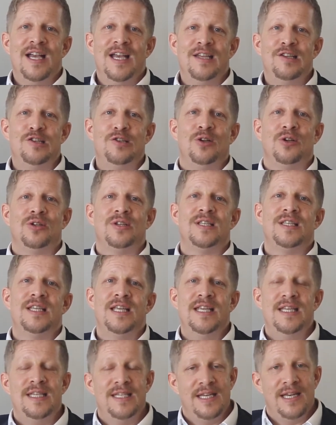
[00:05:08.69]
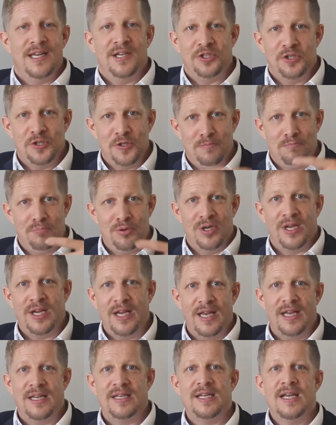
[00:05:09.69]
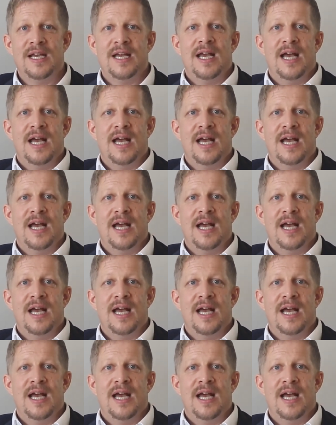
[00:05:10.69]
It's not as easy than just putting it,